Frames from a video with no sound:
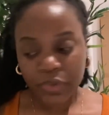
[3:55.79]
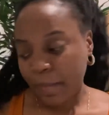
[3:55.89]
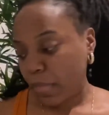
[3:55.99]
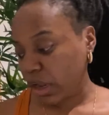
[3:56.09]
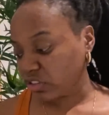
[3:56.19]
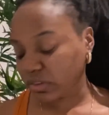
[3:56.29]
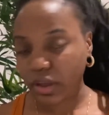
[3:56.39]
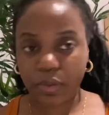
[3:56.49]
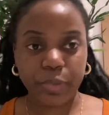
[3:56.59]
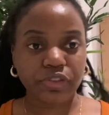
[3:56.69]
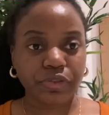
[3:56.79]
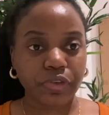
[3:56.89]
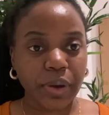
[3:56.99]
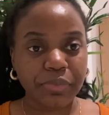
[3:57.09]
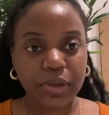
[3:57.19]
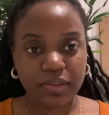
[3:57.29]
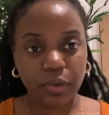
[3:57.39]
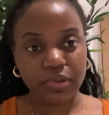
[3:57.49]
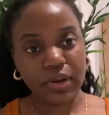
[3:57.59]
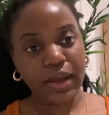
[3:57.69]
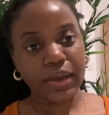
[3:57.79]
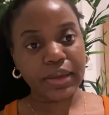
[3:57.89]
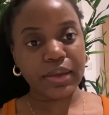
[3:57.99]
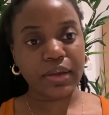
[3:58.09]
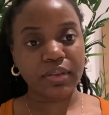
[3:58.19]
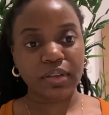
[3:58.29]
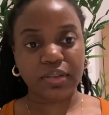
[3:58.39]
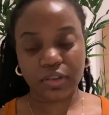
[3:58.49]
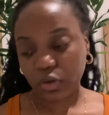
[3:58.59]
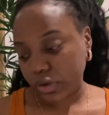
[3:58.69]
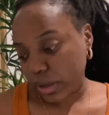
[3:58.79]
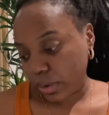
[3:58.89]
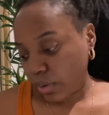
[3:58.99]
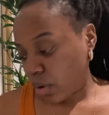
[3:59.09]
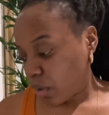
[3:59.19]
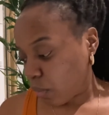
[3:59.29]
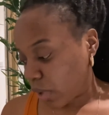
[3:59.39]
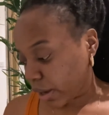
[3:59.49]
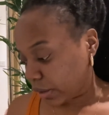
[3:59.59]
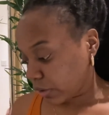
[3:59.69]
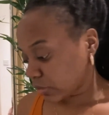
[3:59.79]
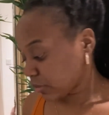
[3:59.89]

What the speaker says: But I just got the picture frame because I was in Ikea. So I said, okay, why not?